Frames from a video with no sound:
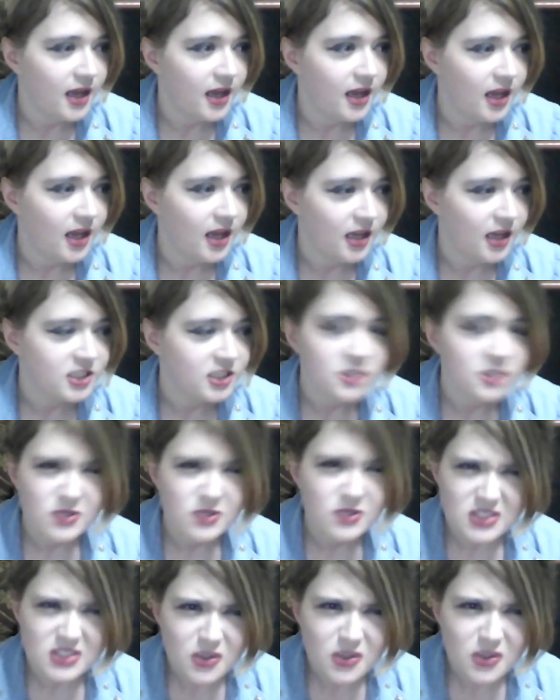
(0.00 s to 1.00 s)
And she
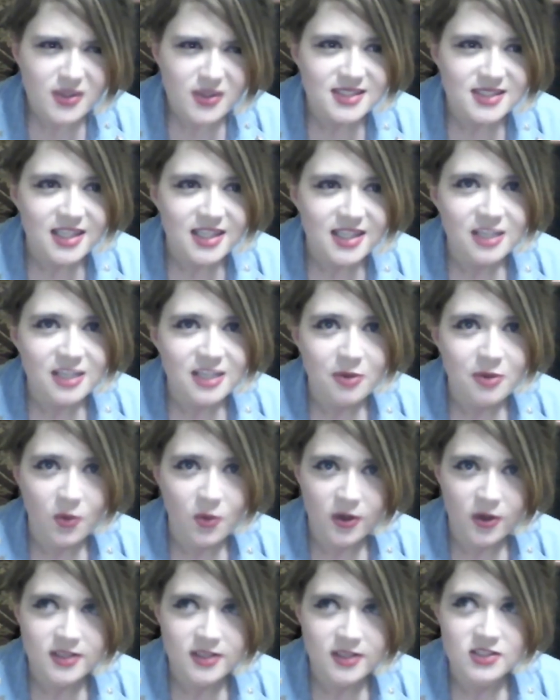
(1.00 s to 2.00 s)
was so excited about
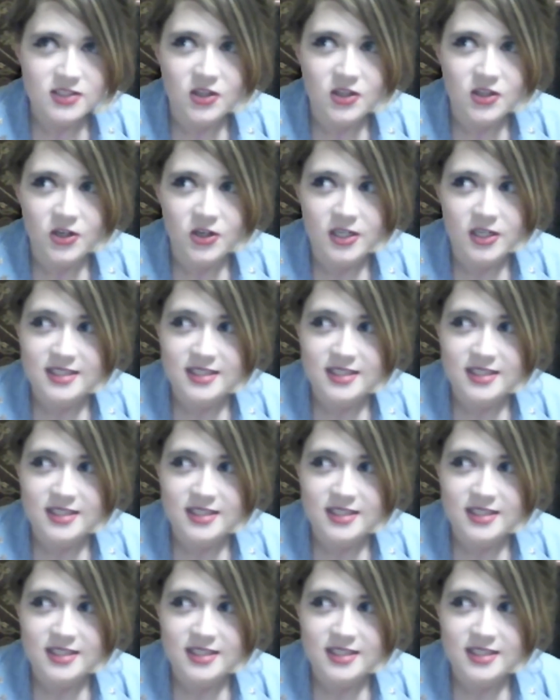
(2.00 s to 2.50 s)
wearing a skirt.